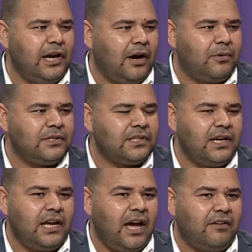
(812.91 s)
mm. hours.
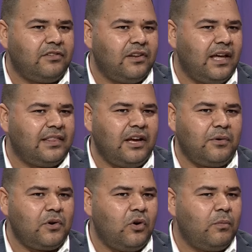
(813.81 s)
After that,
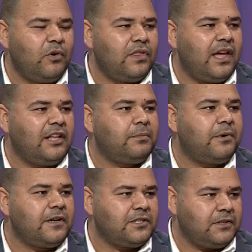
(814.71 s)
going home with a
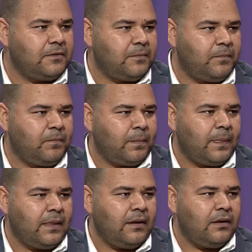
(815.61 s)
depression.
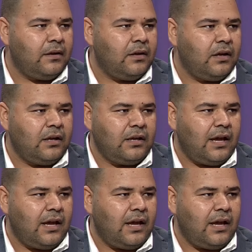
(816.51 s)
Mm.